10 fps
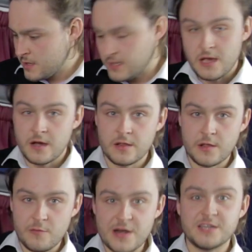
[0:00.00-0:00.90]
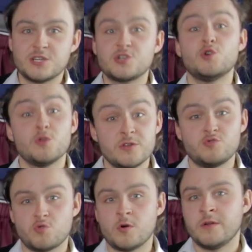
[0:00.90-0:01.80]
the reddish
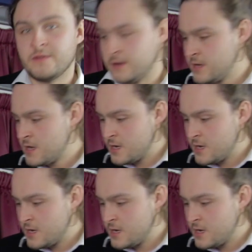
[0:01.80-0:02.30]
coloured driver.